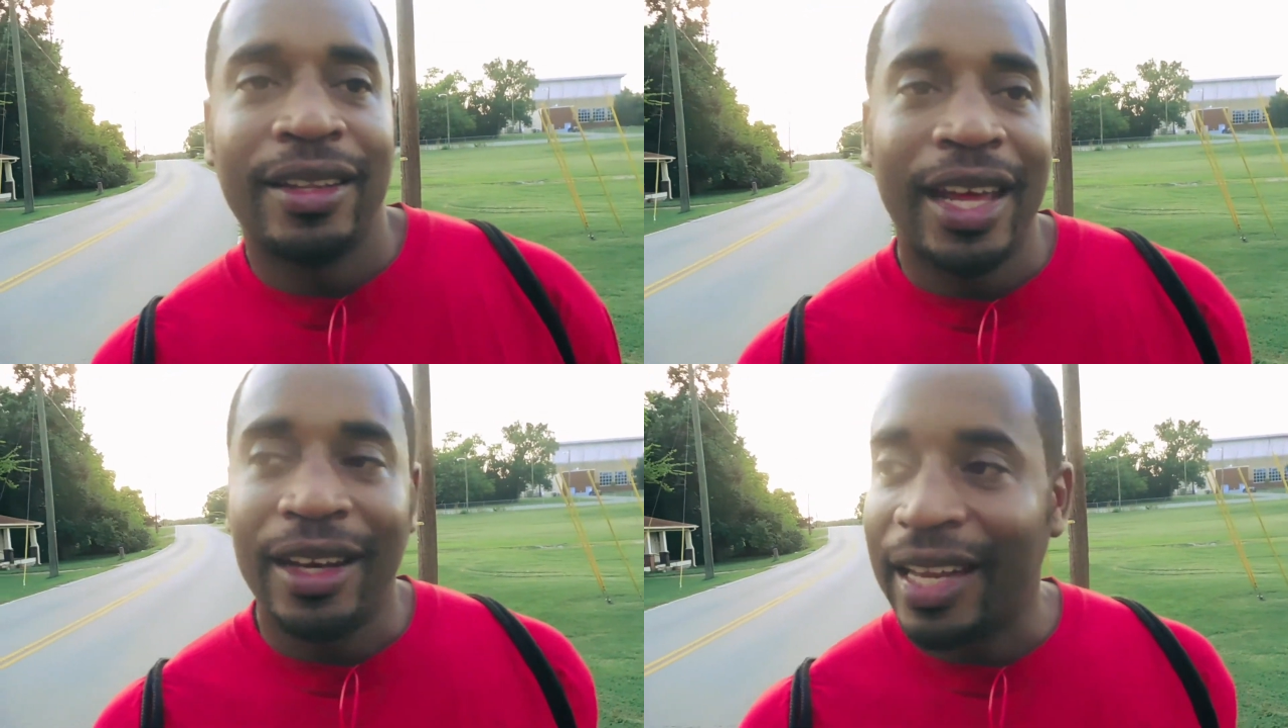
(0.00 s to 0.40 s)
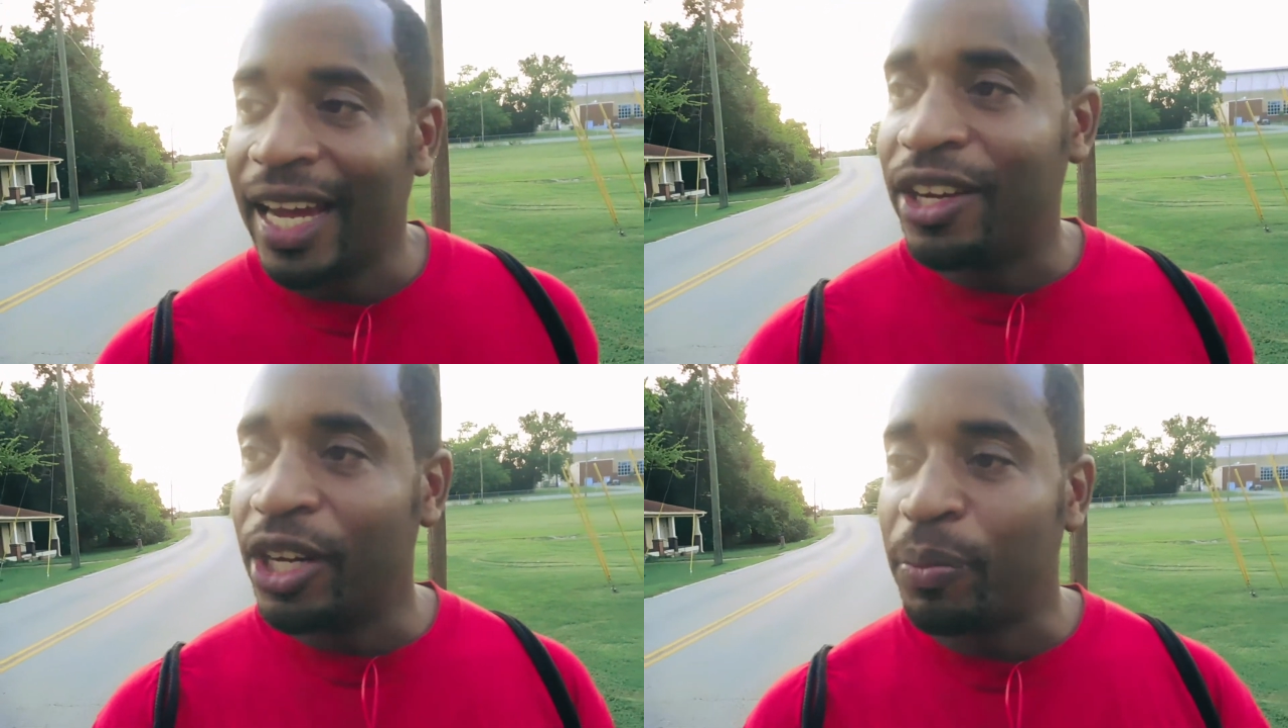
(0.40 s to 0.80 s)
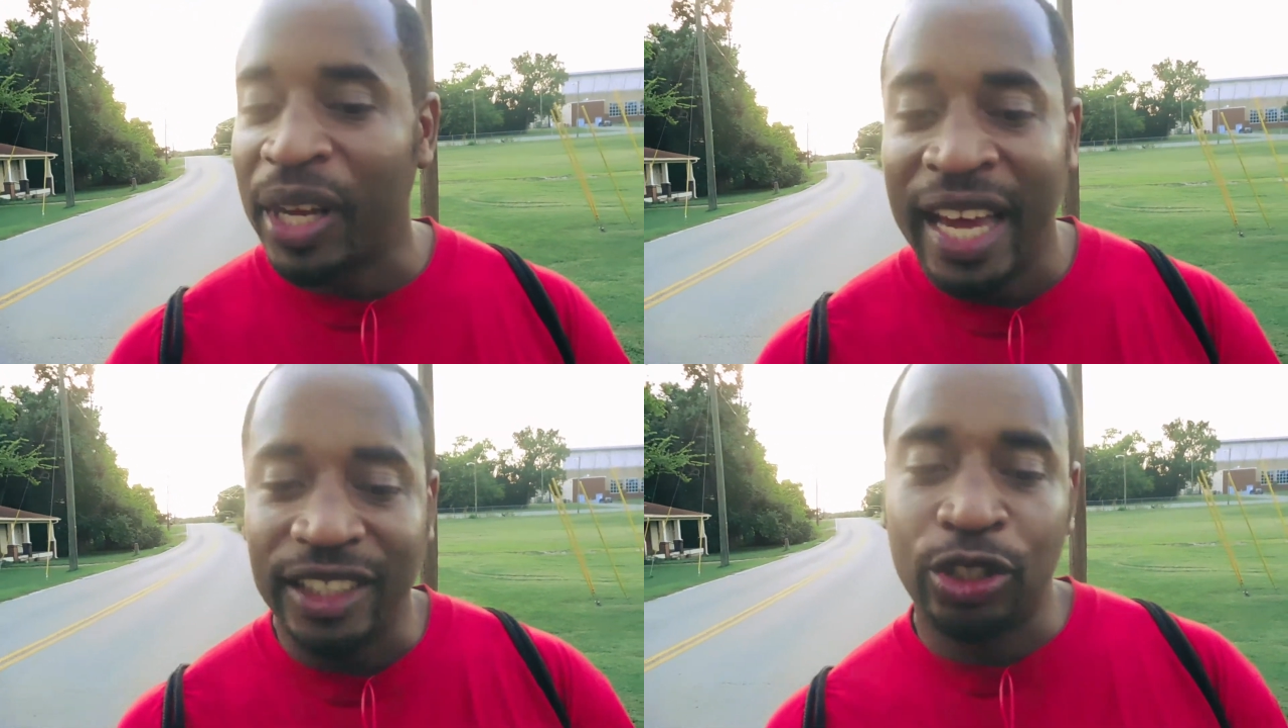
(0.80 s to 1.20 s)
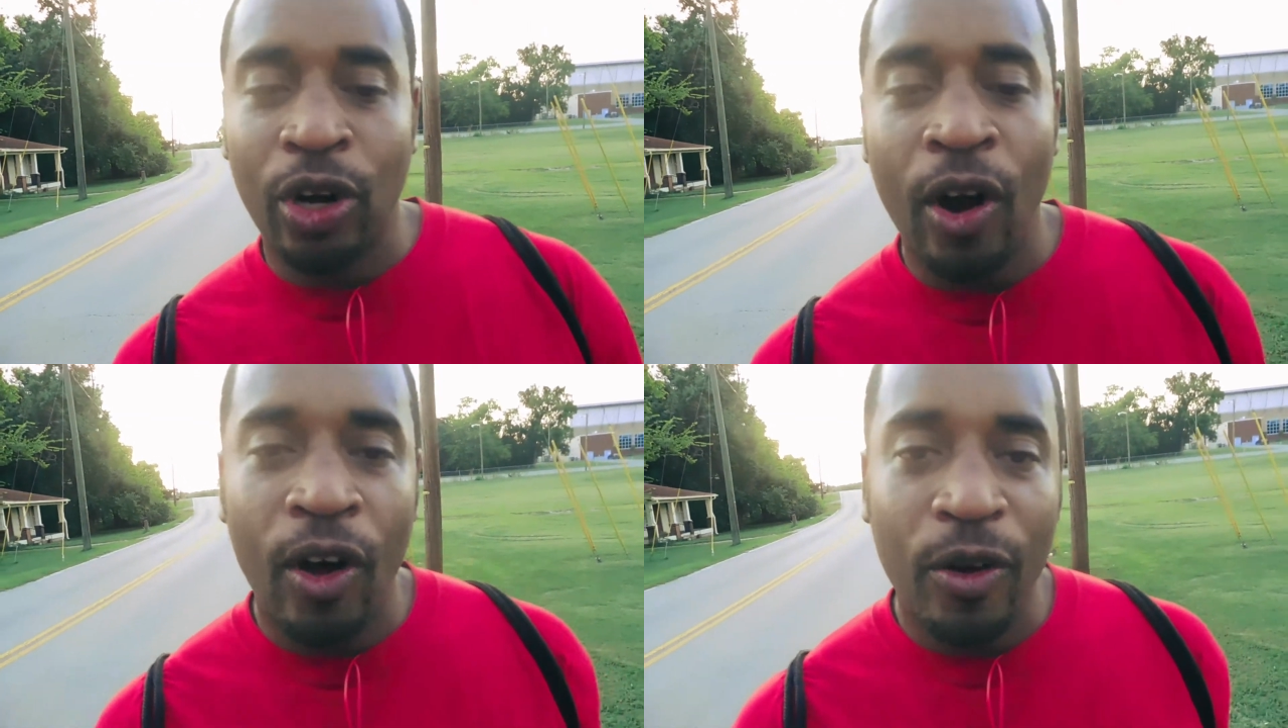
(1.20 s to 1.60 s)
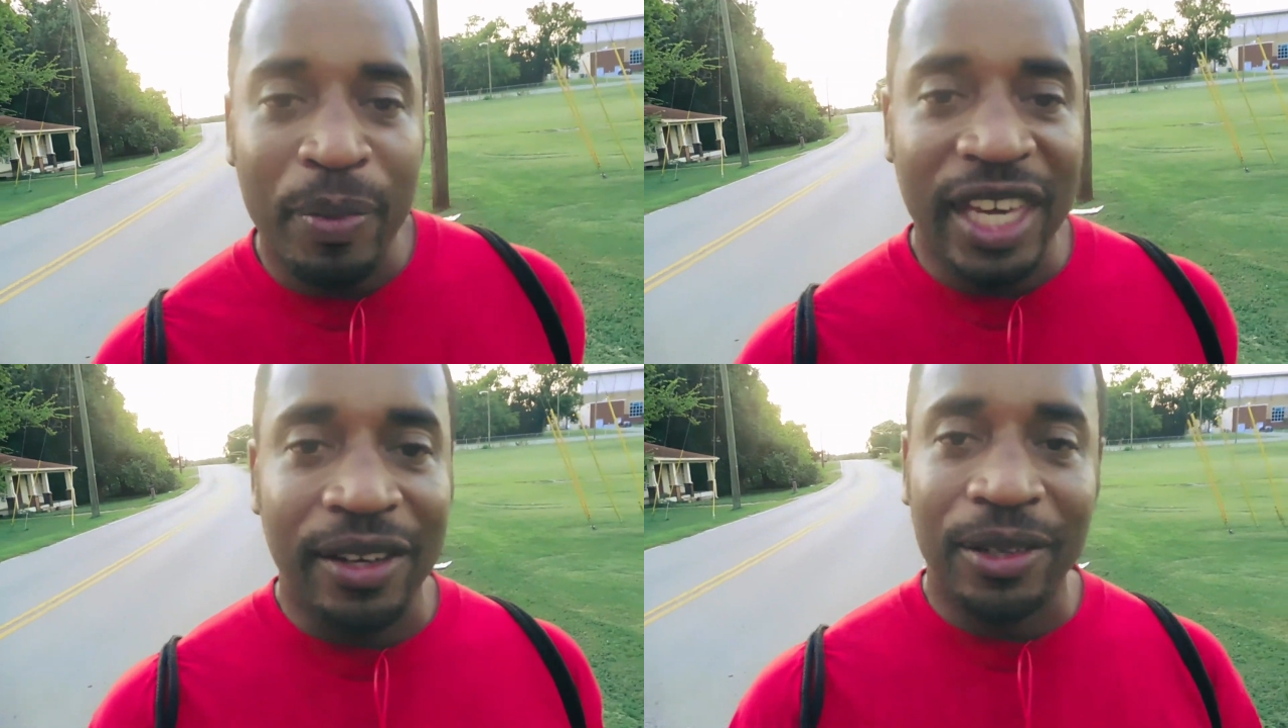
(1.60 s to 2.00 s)
That good Plant Strong
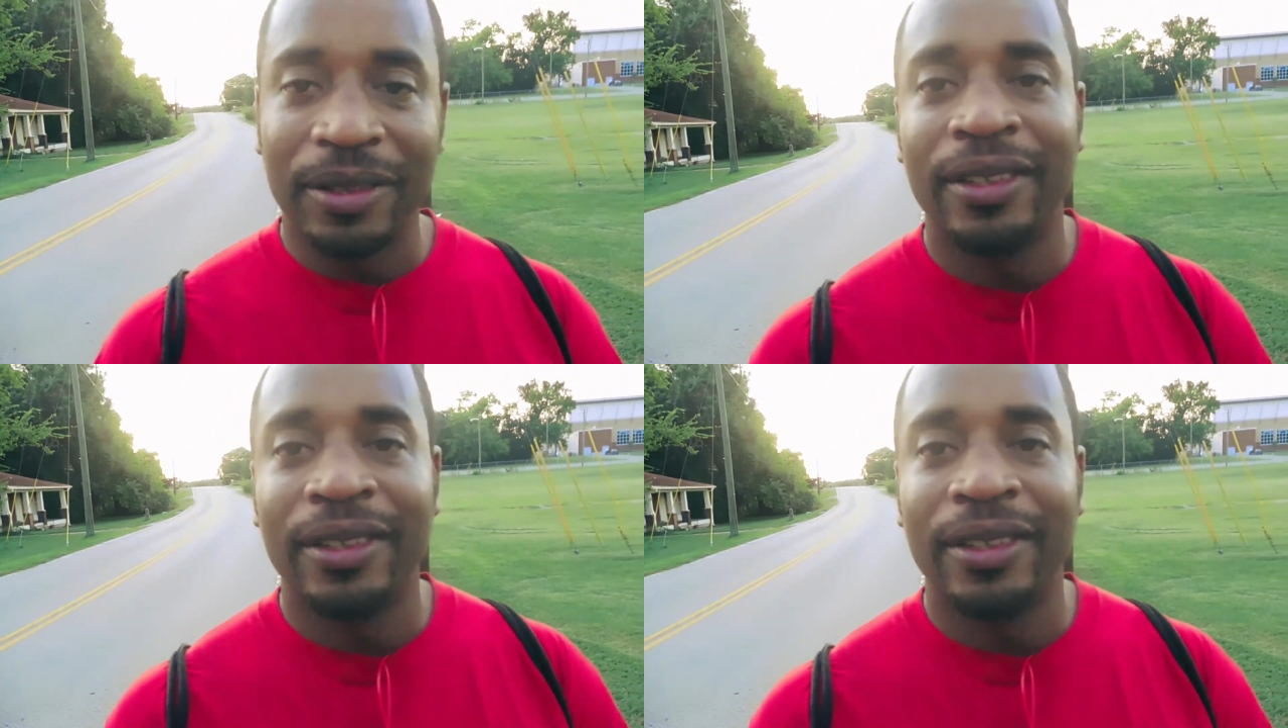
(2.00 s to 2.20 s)
meal.